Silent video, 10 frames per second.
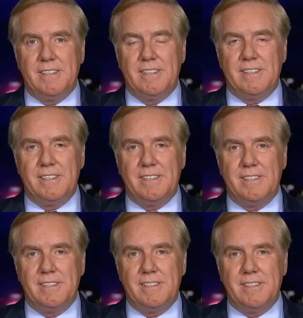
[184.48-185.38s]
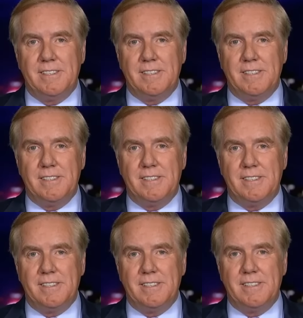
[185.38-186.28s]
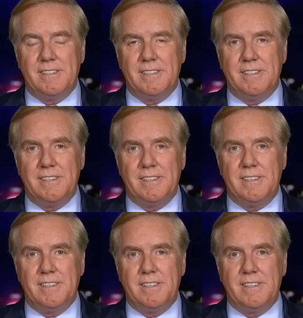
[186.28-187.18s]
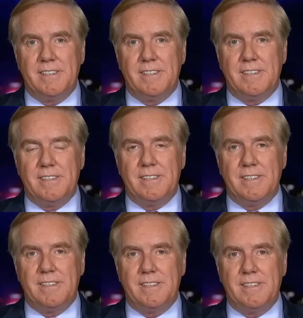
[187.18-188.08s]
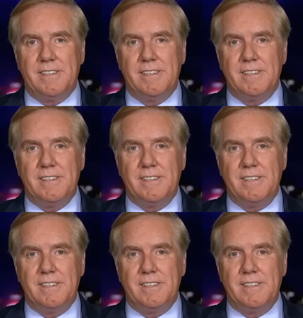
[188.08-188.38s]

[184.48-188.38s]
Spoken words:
(not speaking)